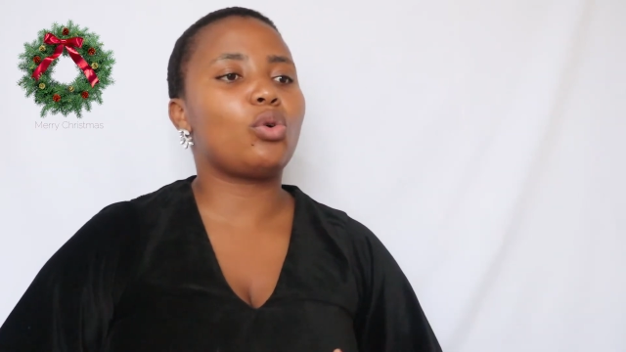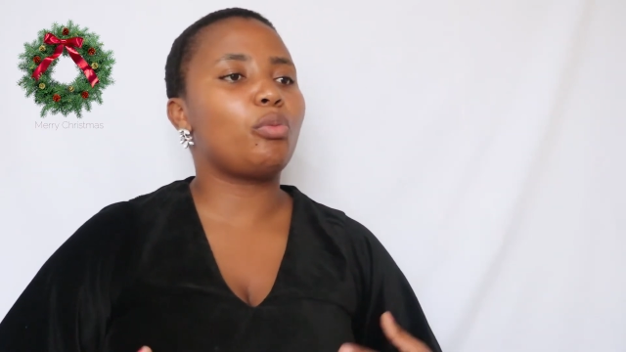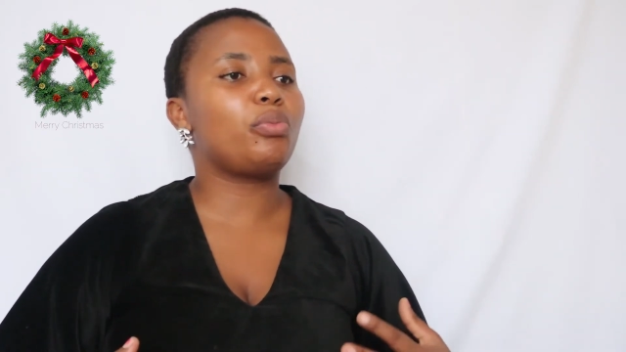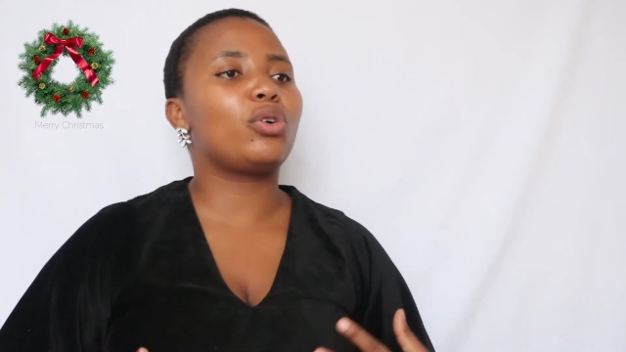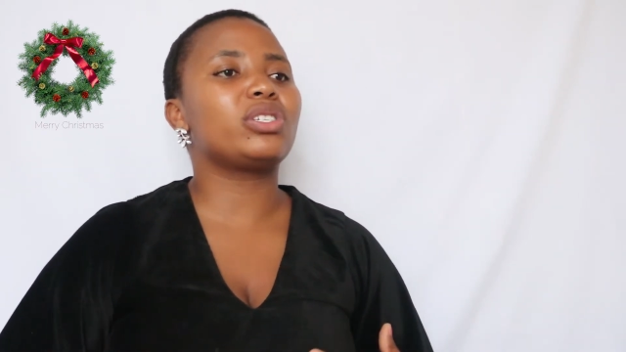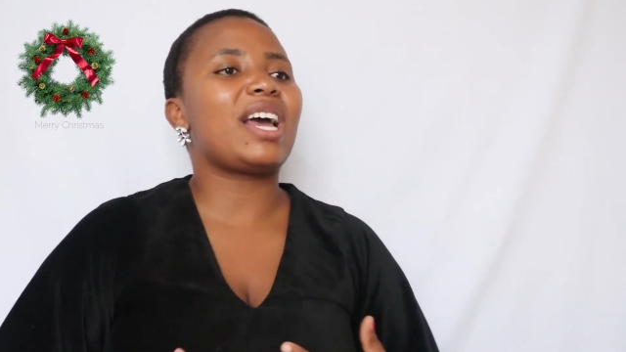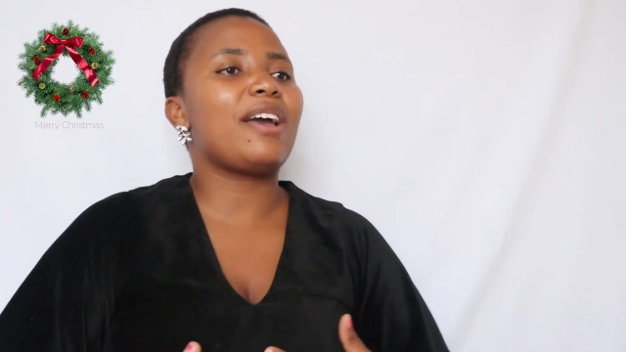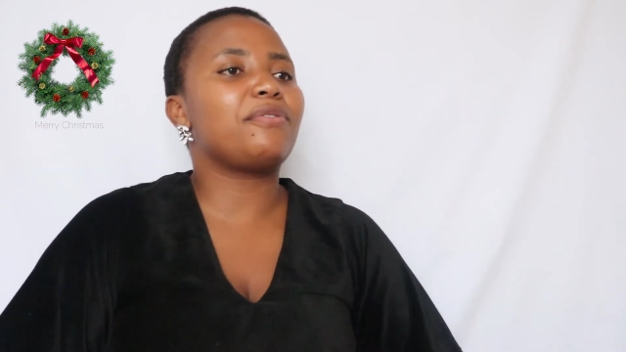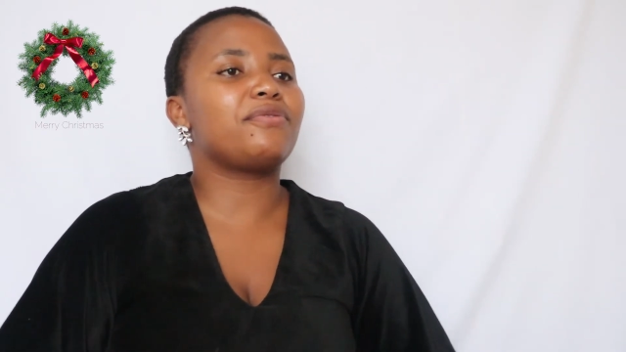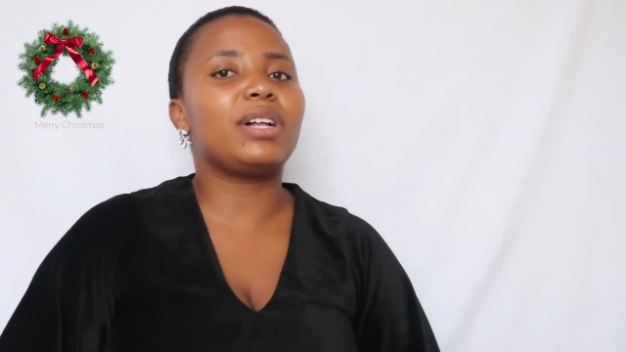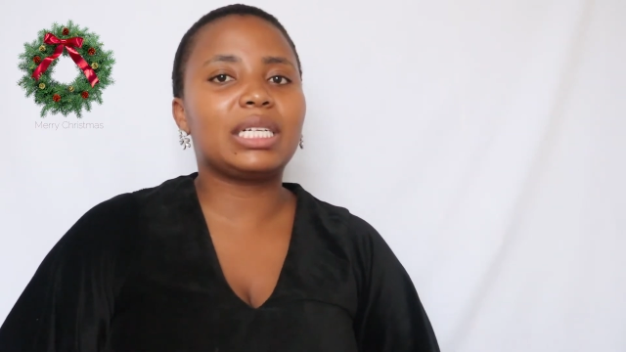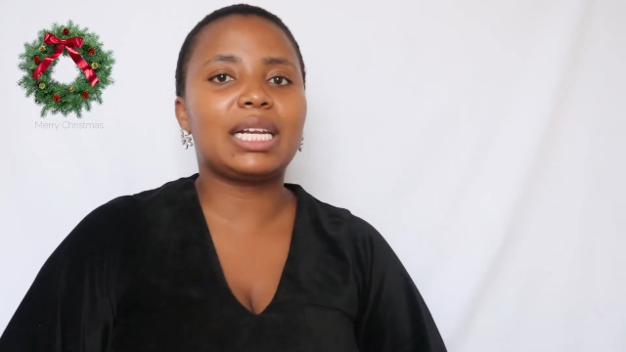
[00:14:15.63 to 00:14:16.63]
or because I
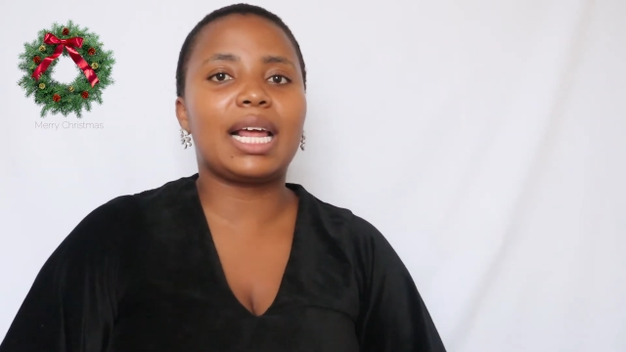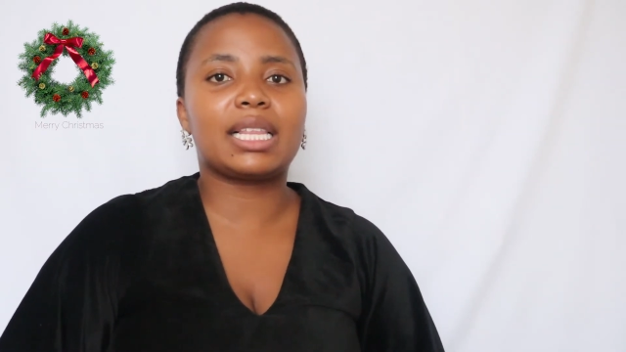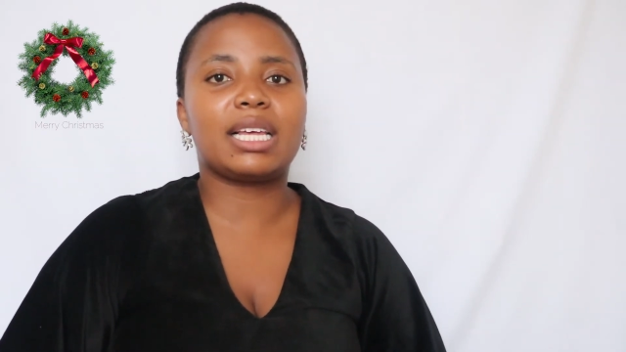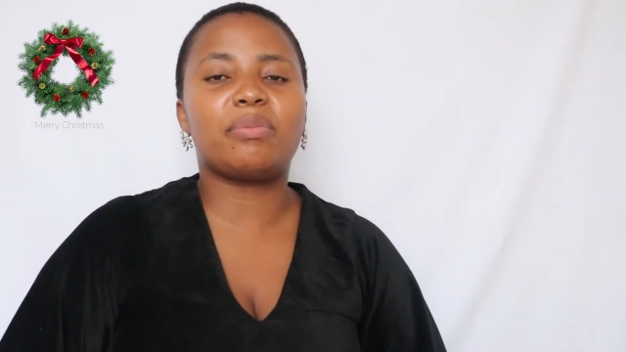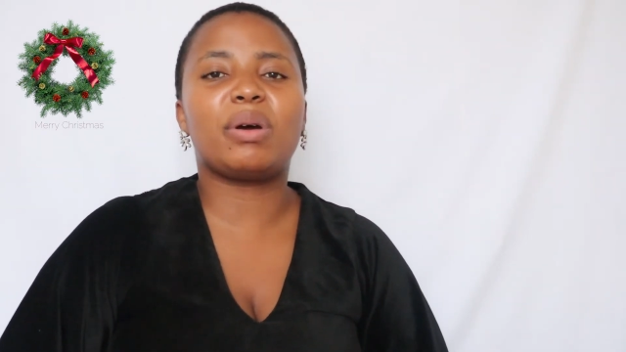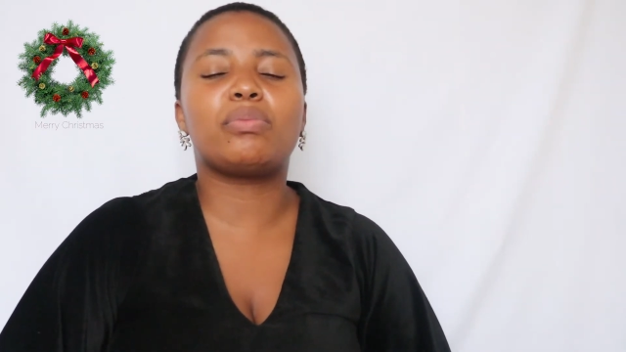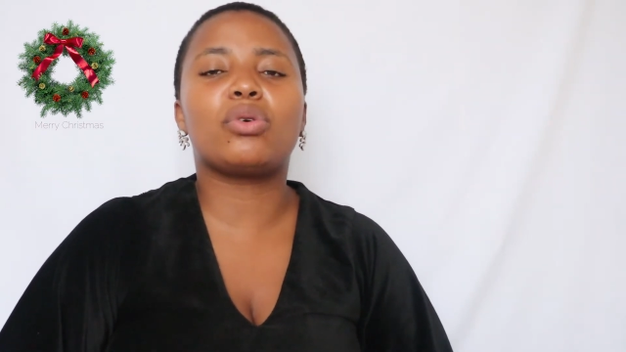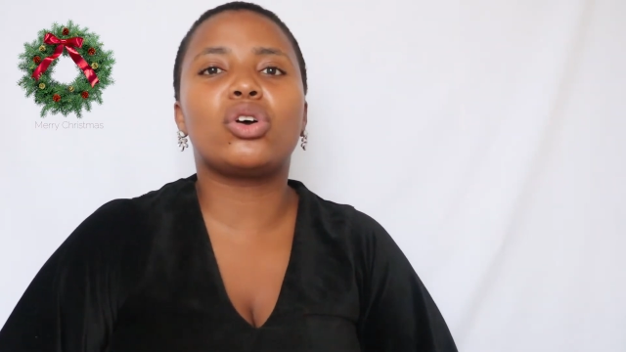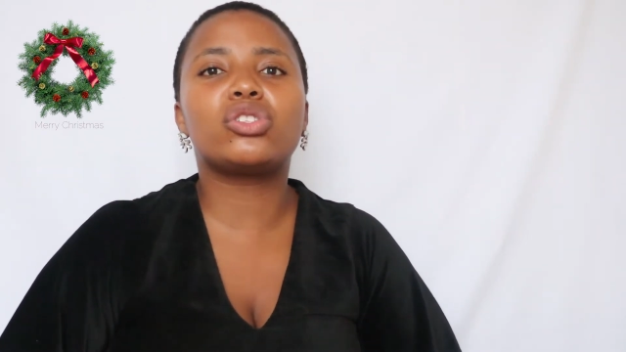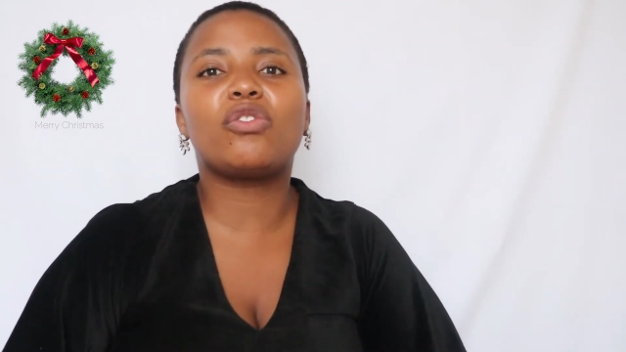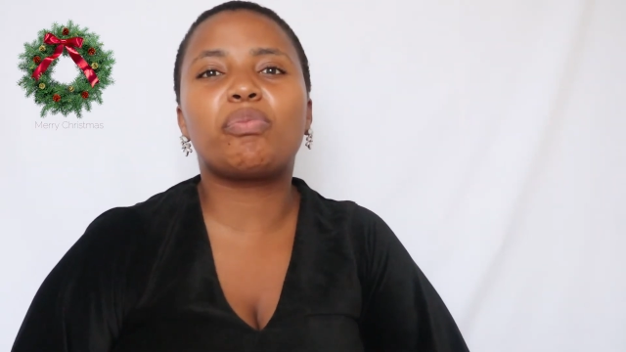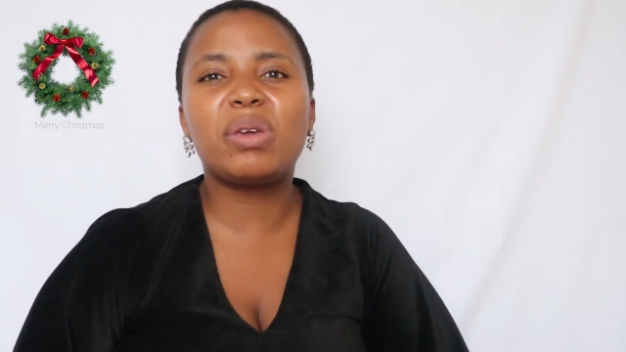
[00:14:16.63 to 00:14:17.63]
felt like that, but
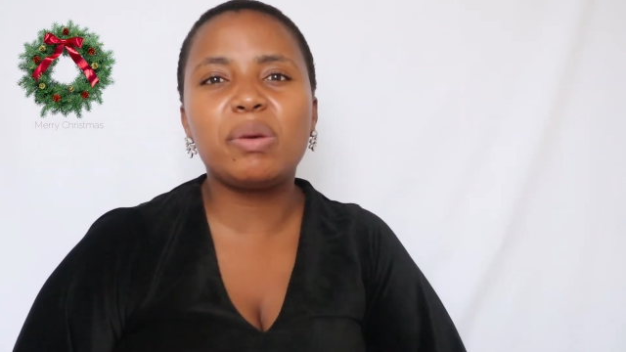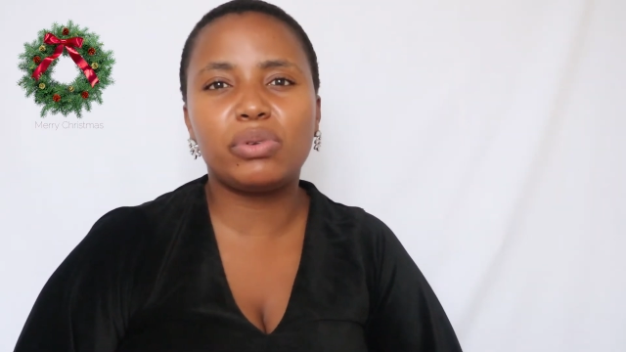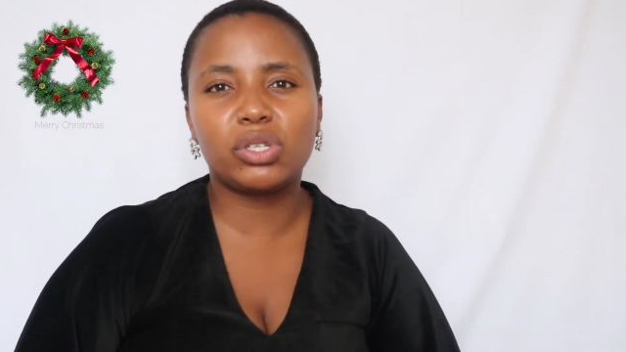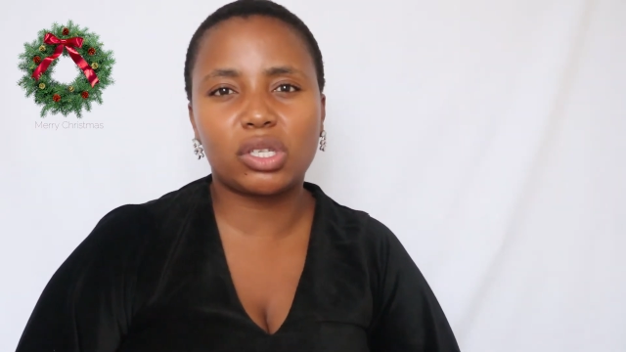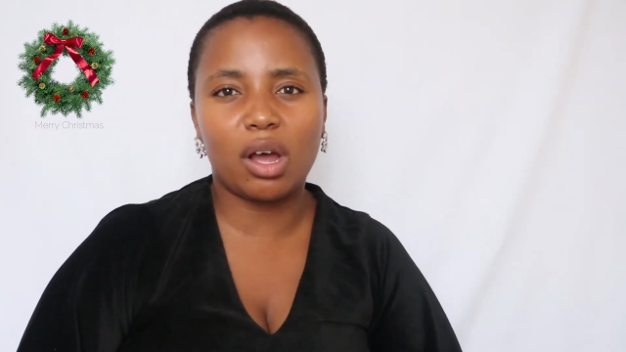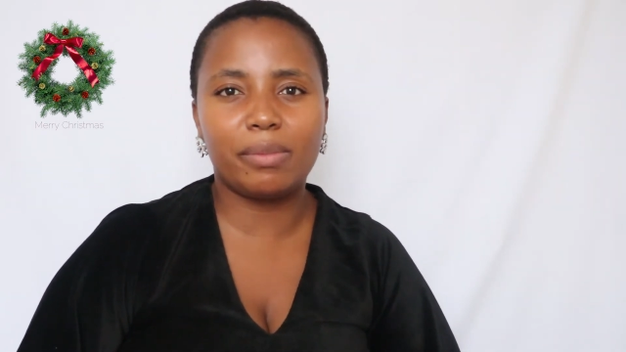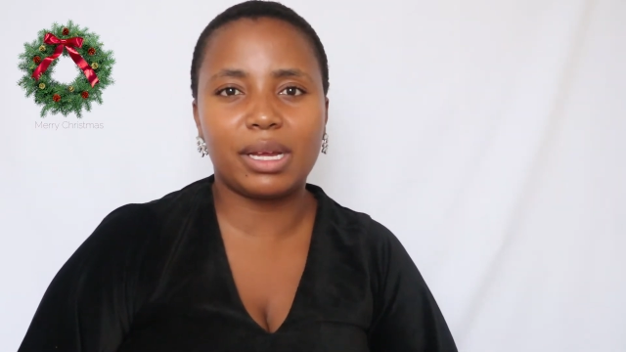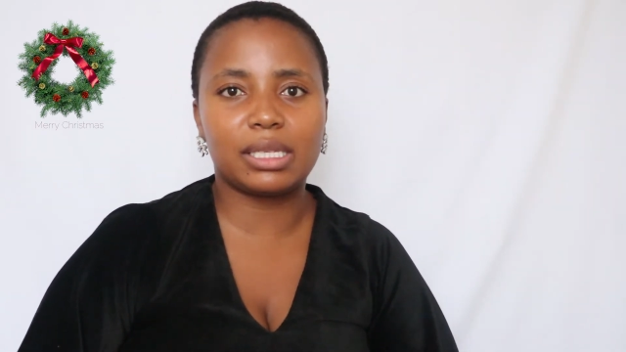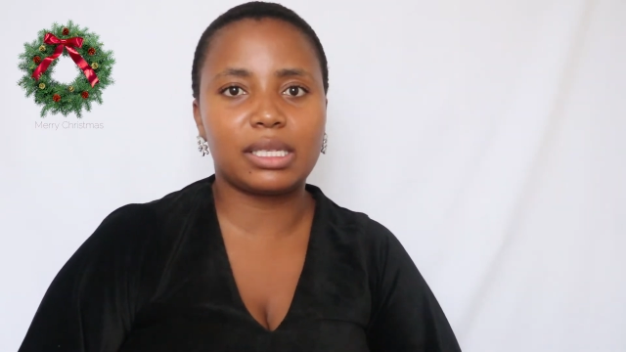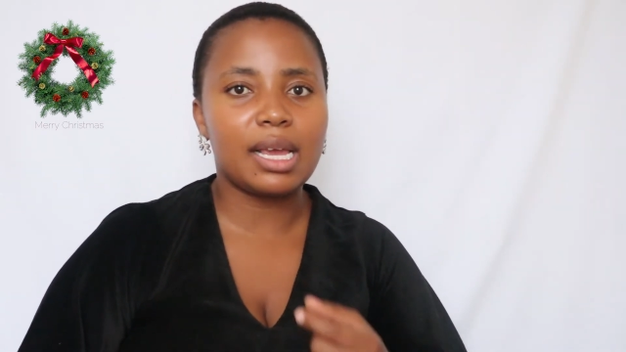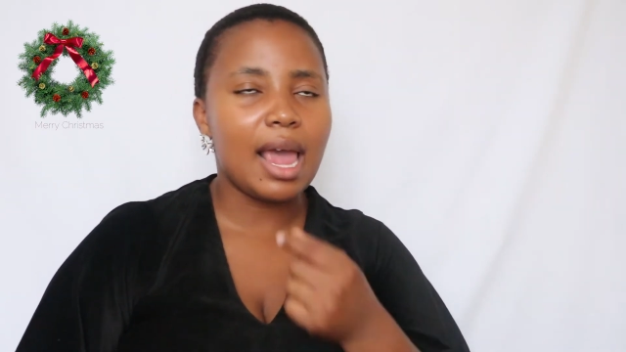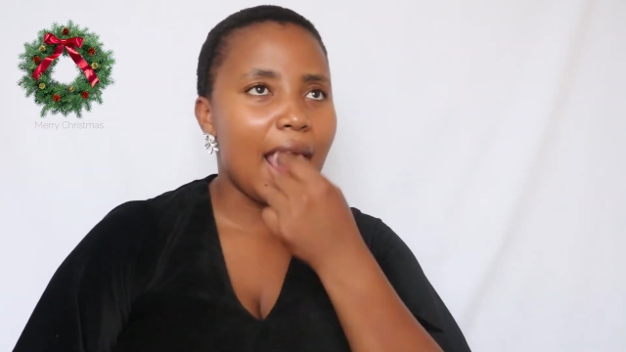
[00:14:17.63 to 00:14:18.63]
because of people's comments.